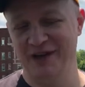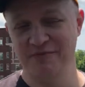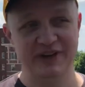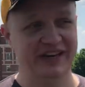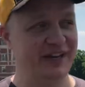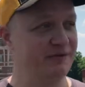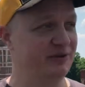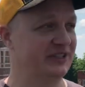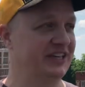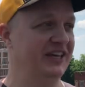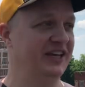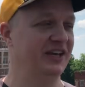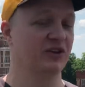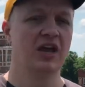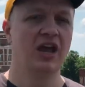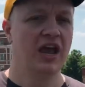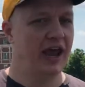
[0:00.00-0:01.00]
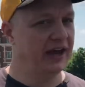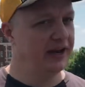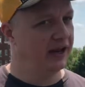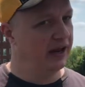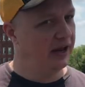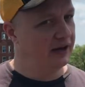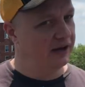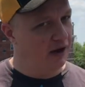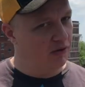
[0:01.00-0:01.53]
I mean, it was killer. And
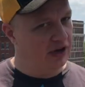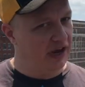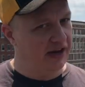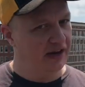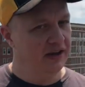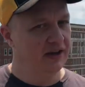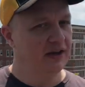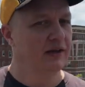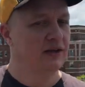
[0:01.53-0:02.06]
and okay,